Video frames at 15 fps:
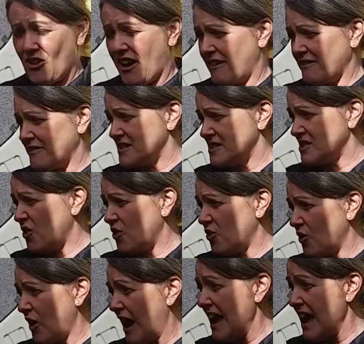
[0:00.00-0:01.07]
Okay,
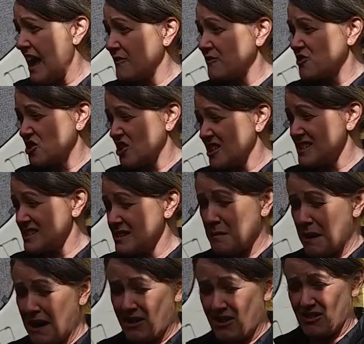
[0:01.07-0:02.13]
so I have just
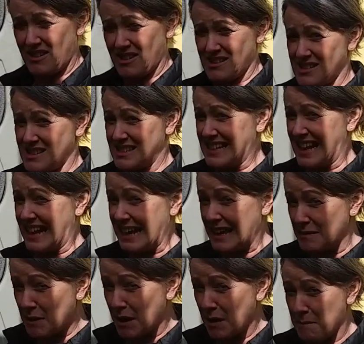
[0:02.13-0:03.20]
about the
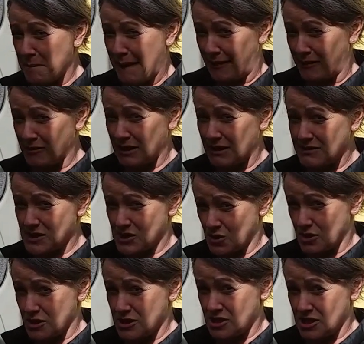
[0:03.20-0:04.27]
same amount of
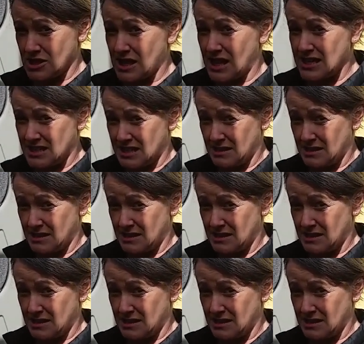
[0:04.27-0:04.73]
storage as I